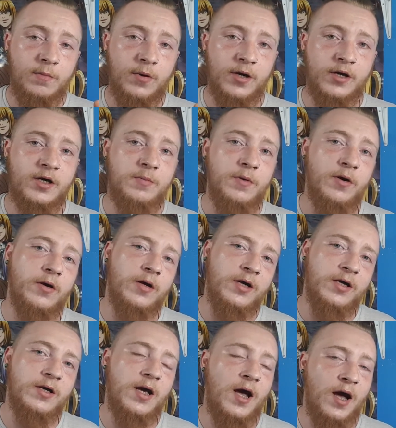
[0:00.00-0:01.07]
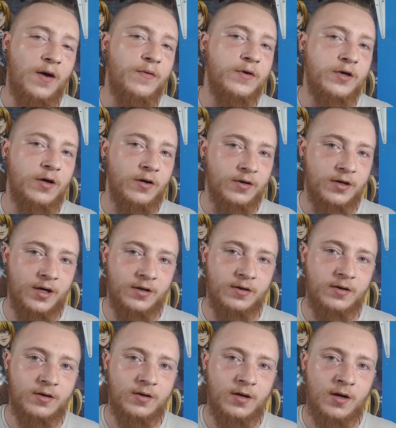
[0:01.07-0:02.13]
but it spilled at least half its
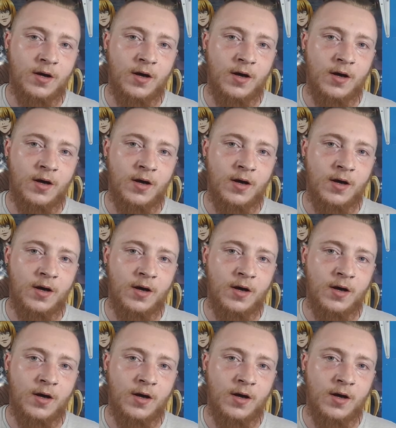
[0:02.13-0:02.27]
contents.